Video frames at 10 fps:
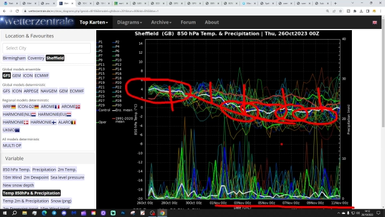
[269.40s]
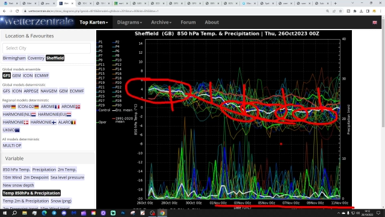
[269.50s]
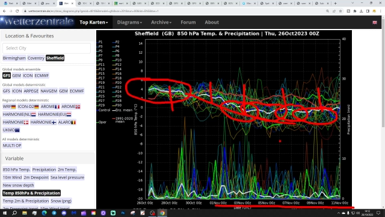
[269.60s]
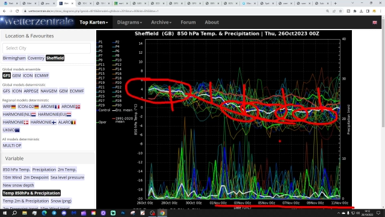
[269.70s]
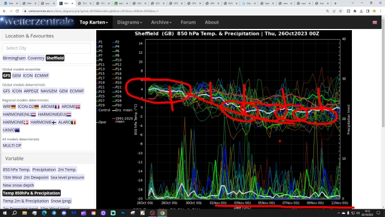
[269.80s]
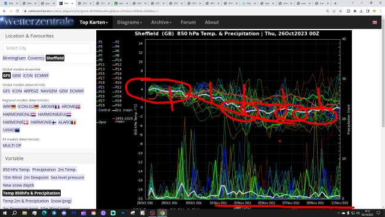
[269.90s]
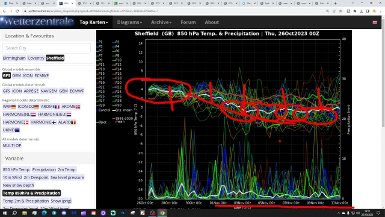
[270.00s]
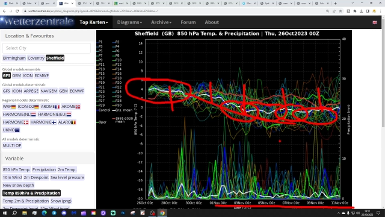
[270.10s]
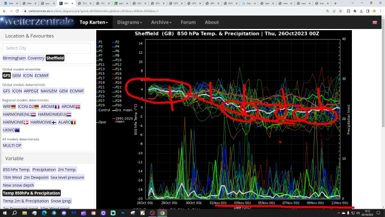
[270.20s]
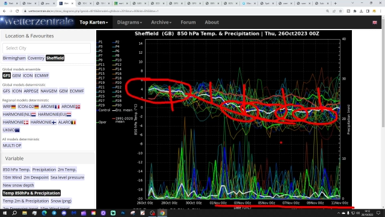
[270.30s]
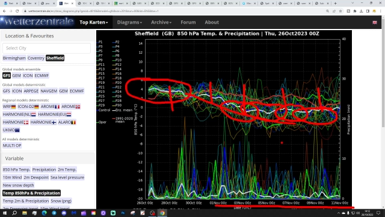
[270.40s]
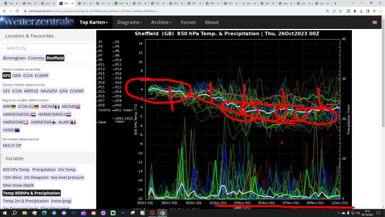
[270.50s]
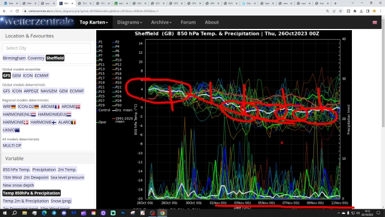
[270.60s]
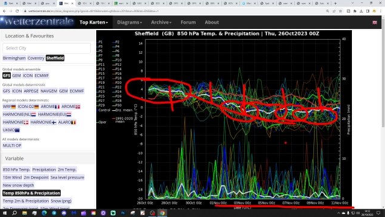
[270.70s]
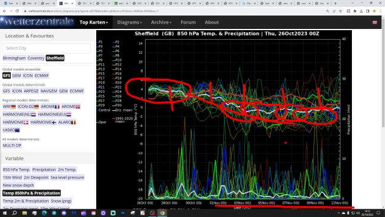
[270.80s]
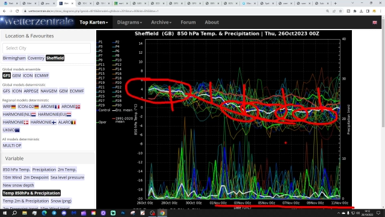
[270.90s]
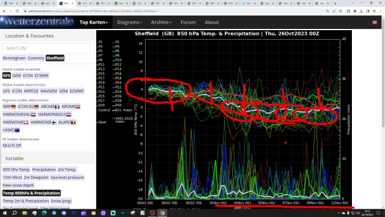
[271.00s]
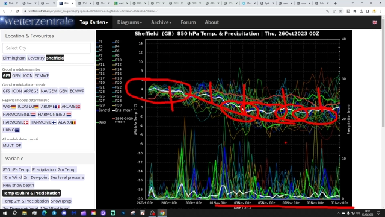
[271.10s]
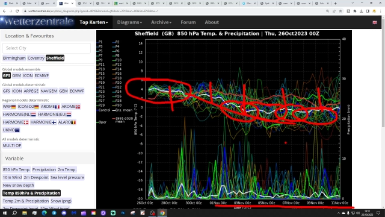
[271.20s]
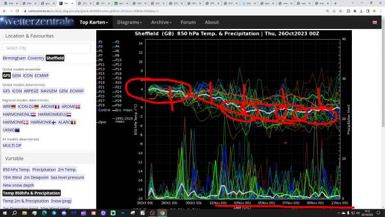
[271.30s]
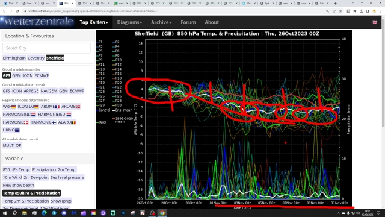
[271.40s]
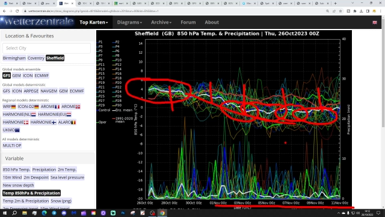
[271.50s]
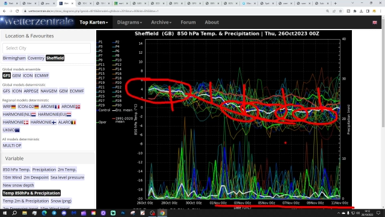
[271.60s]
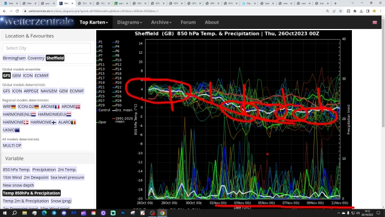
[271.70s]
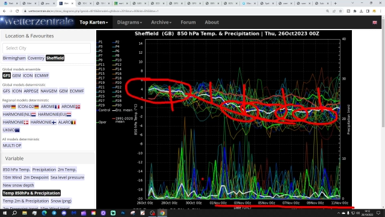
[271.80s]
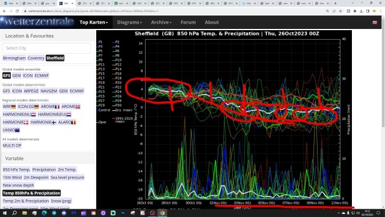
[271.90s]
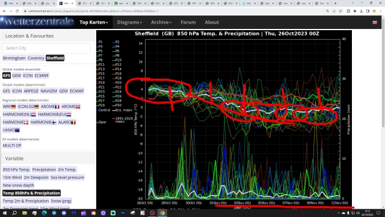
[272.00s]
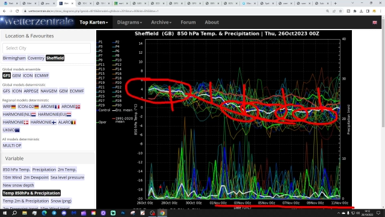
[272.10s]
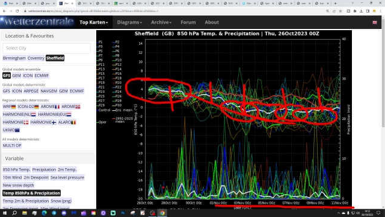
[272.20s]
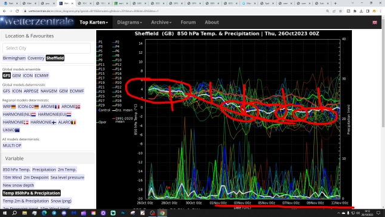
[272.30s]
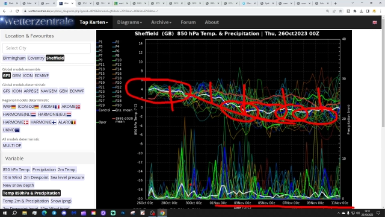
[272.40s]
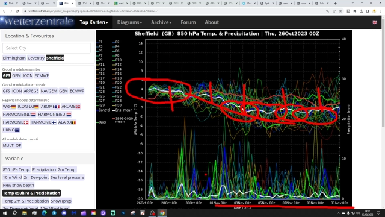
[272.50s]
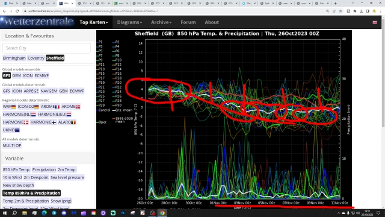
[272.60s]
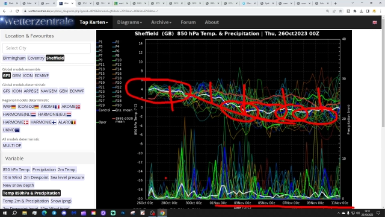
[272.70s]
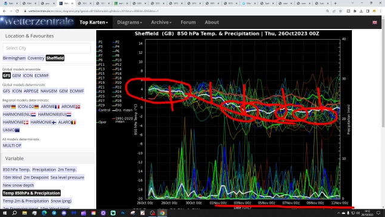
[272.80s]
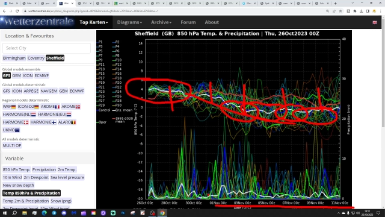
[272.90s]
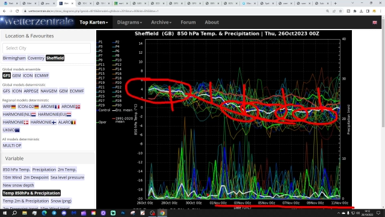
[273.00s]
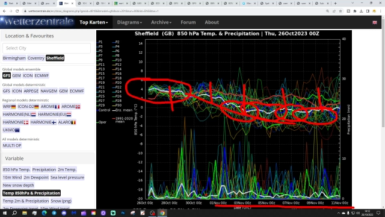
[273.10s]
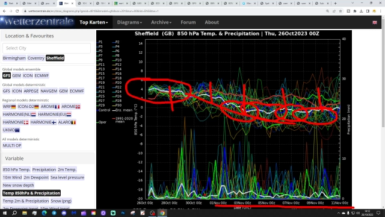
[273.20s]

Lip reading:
Nobody's mouth can be seen.